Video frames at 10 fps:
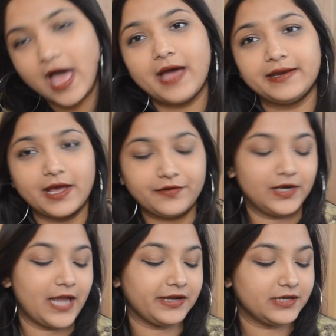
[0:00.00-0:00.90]
and I
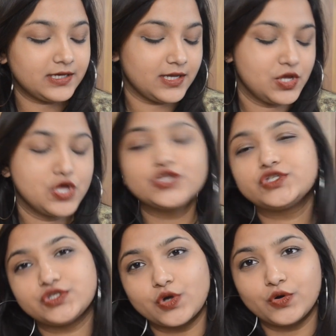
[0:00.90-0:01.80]
really liked it.
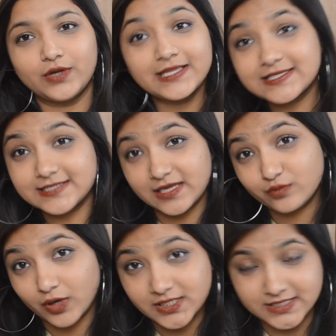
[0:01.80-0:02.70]
So let's see
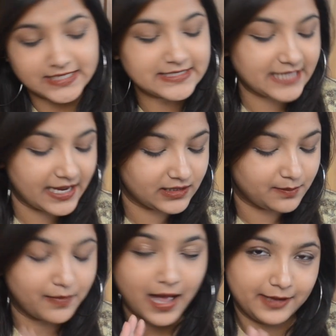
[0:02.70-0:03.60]
what's
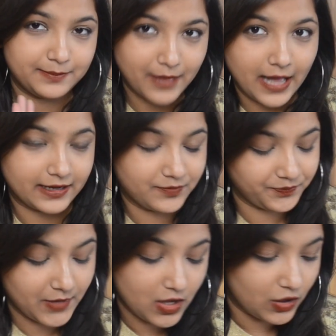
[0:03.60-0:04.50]
inside my bag.
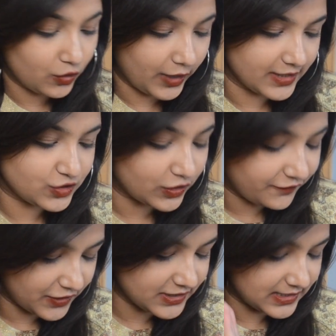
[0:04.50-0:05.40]
Okay, so the
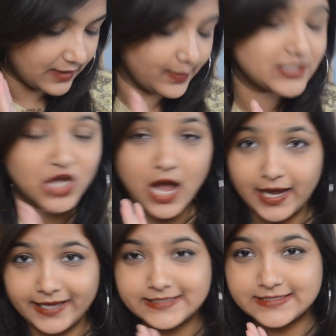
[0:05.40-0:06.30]
first thing which
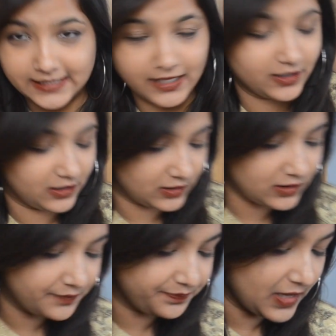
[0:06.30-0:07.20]
I see
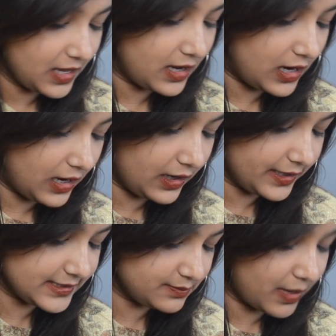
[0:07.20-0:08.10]
here
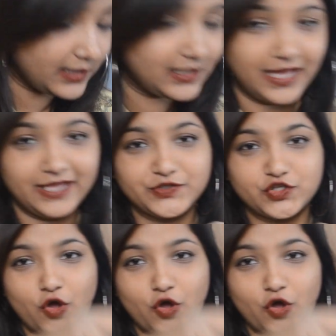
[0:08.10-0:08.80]
is my case